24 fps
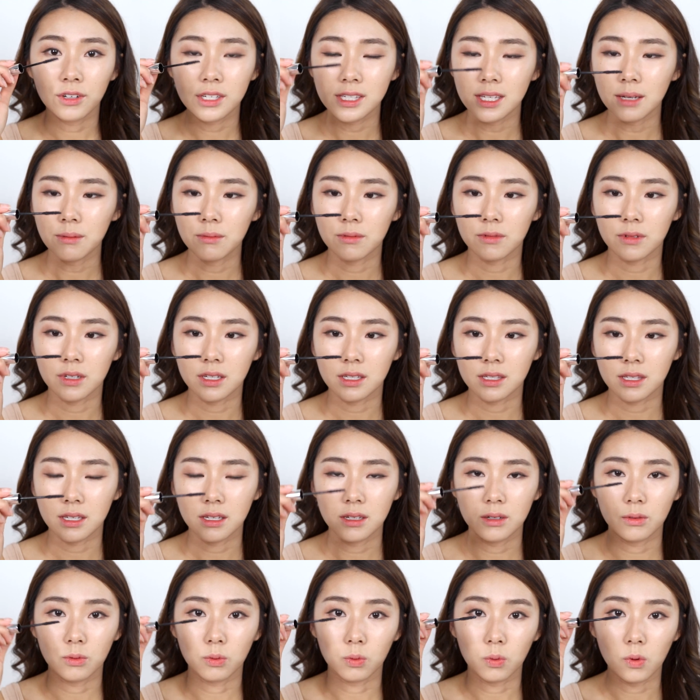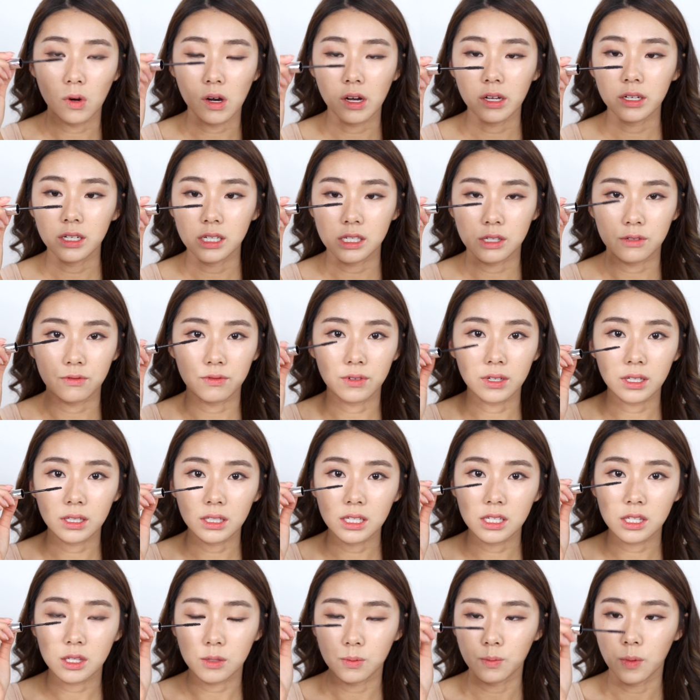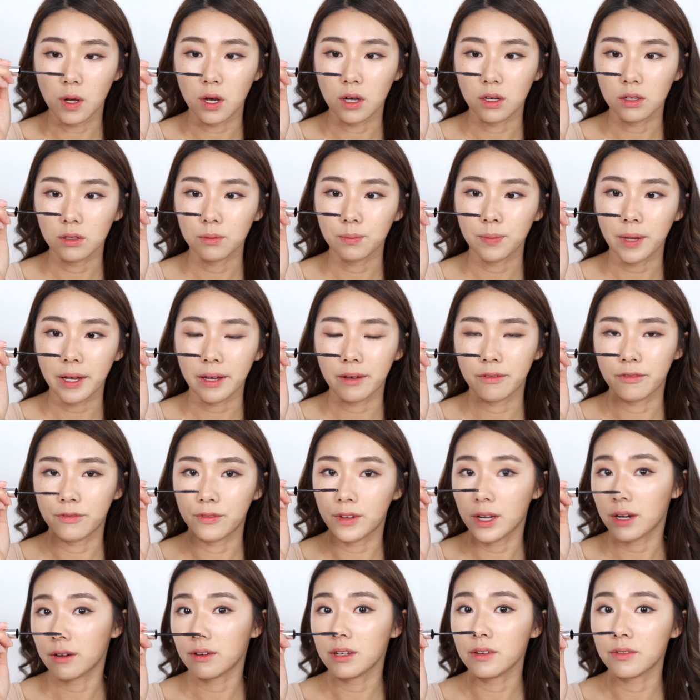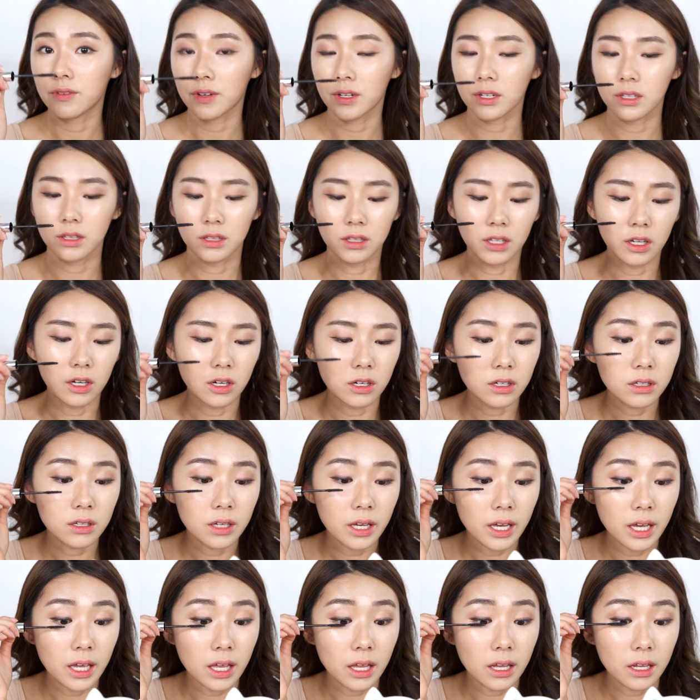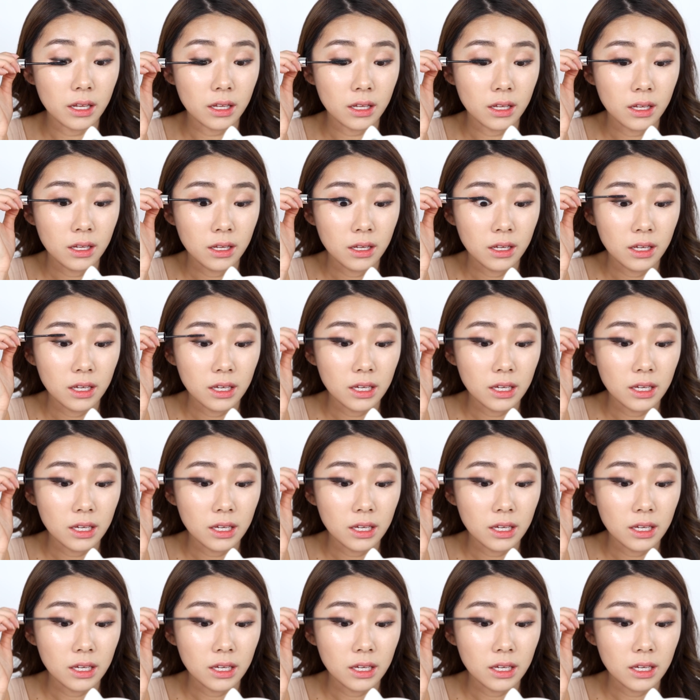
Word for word: for some reason, the wand is really small but very, very long and